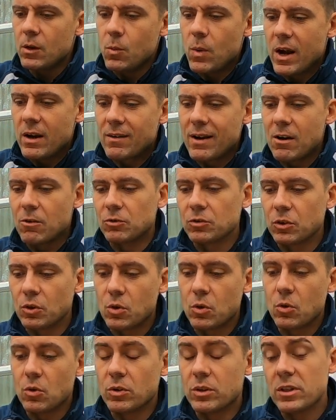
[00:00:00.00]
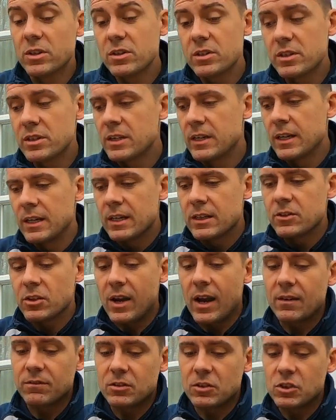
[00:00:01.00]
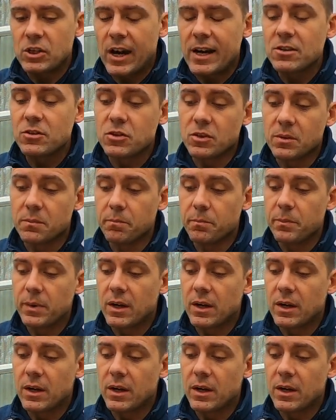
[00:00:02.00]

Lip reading: You wear out on the corners, so you have to change them,